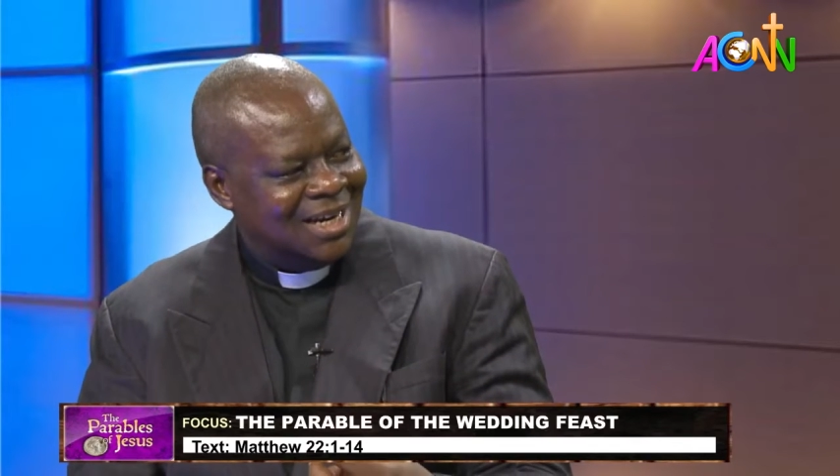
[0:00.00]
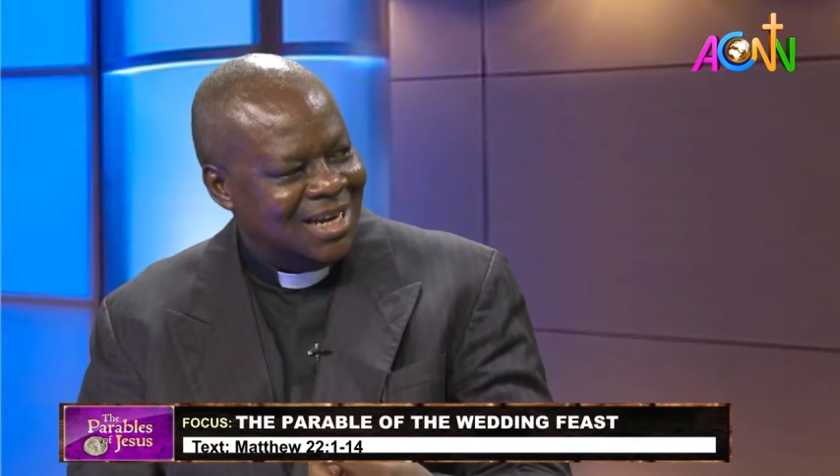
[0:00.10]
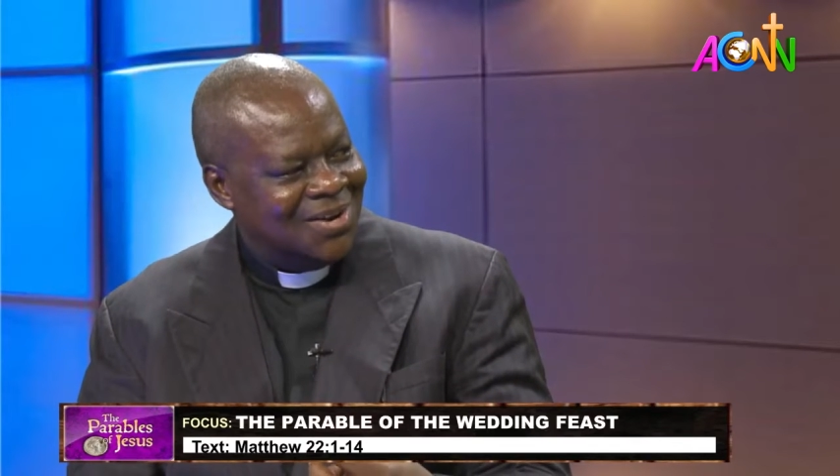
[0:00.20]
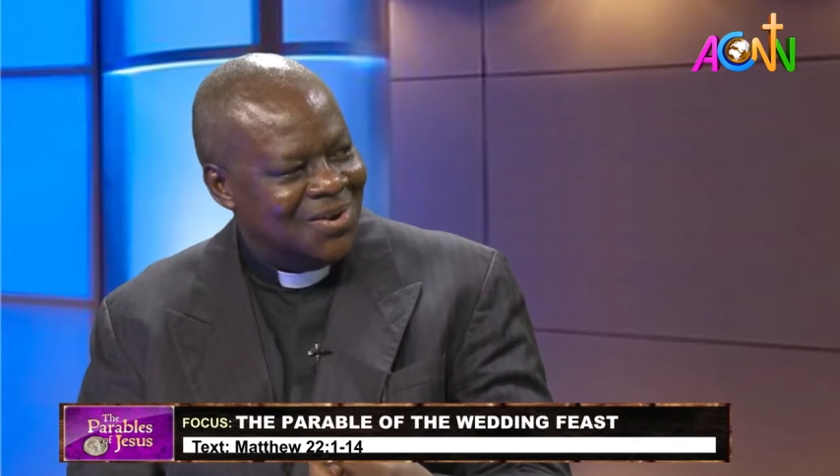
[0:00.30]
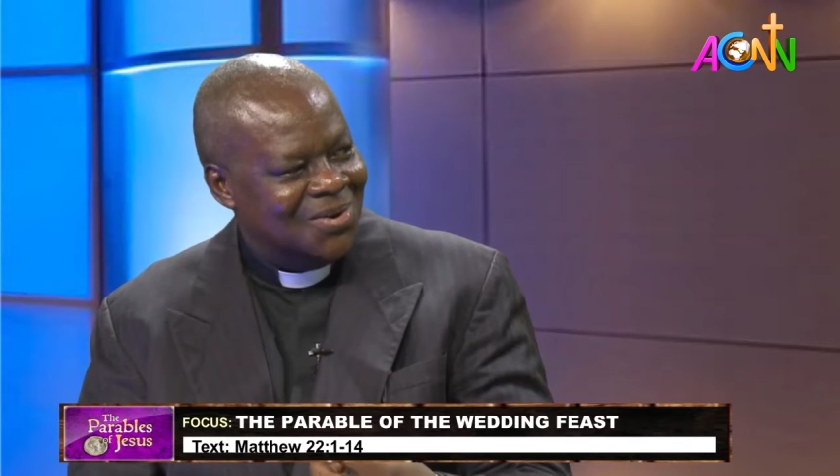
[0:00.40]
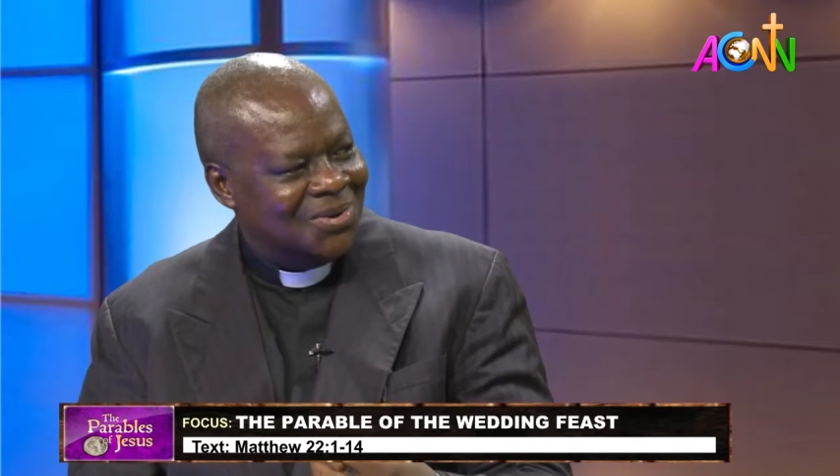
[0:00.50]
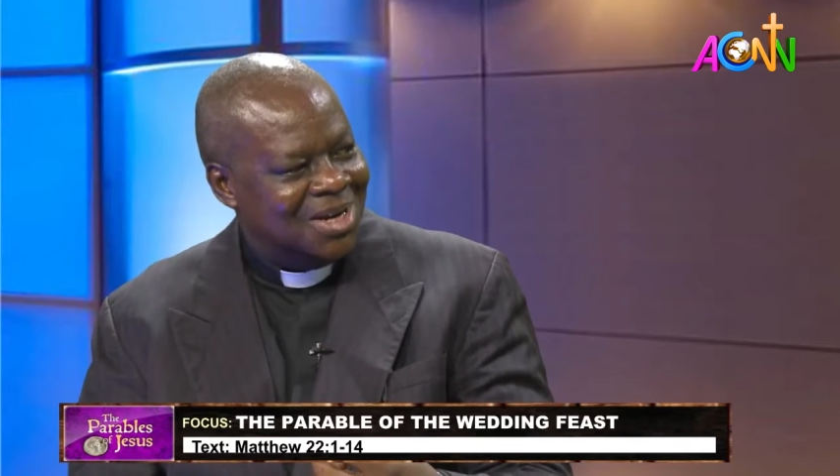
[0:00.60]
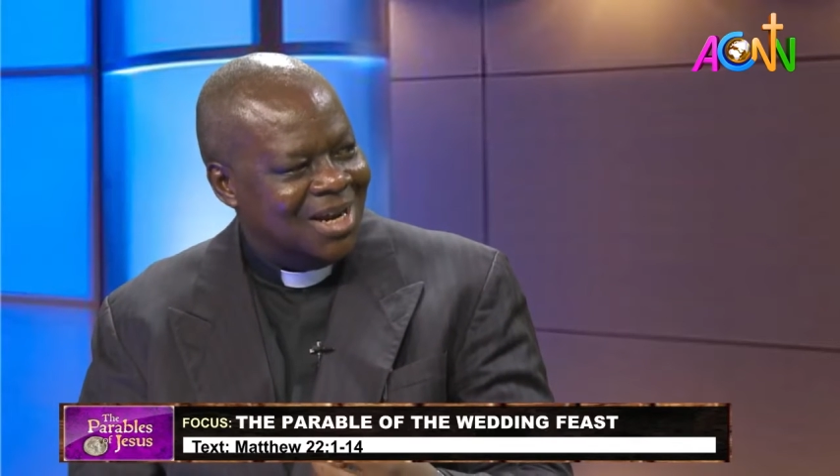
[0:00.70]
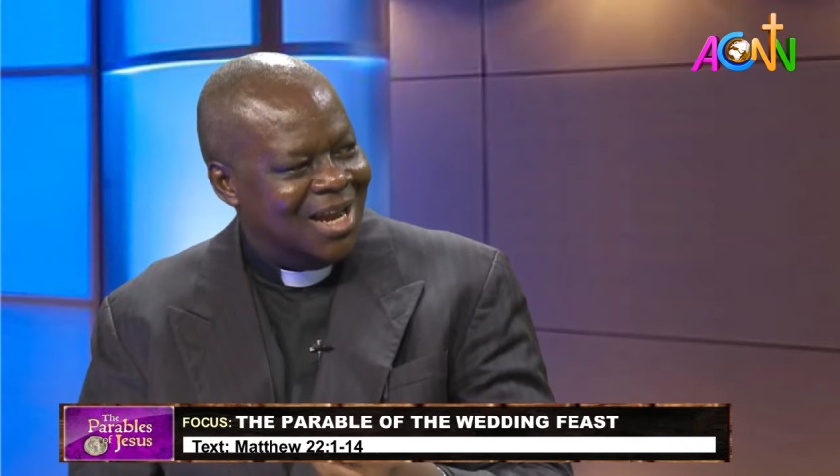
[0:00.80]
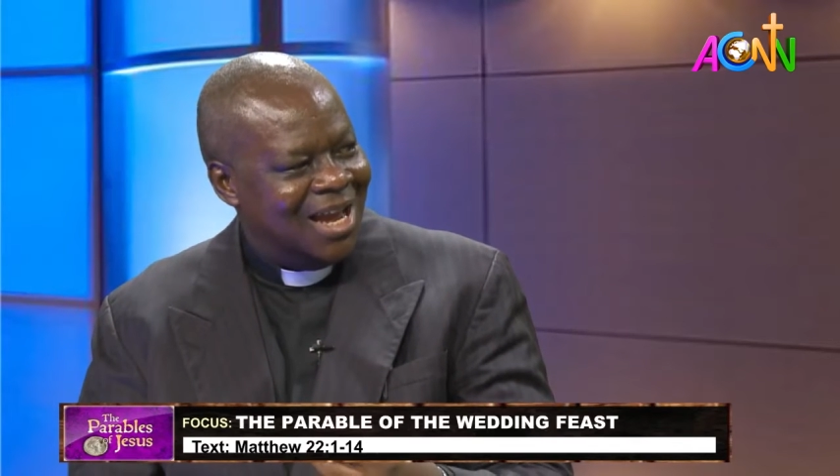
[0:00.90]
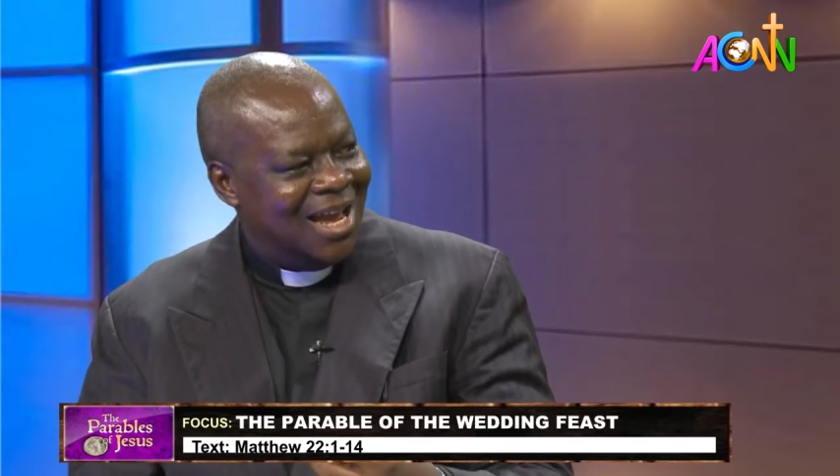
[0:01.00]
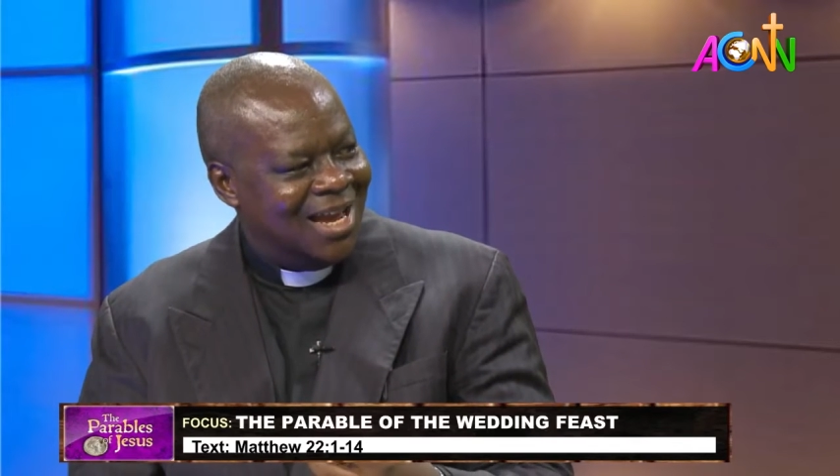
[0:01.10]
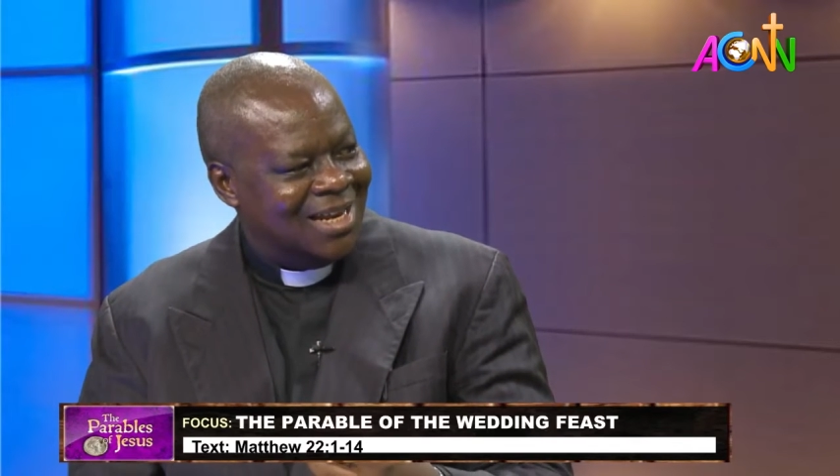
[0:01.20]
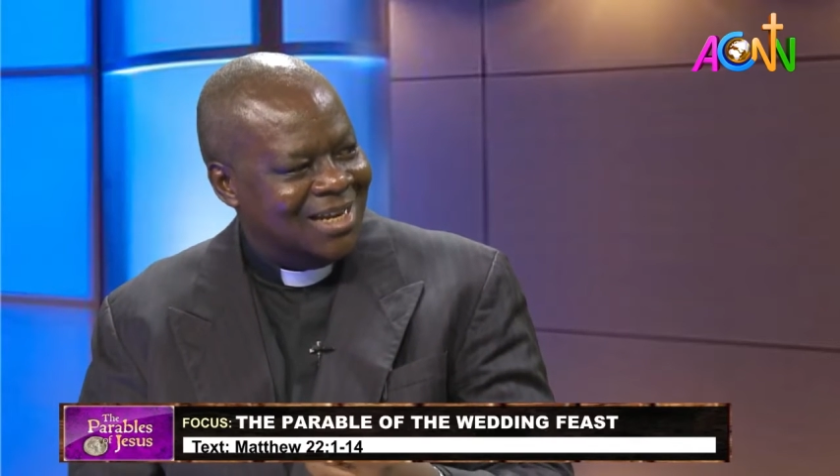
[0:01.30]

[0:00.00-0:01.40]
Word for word: you know, uh,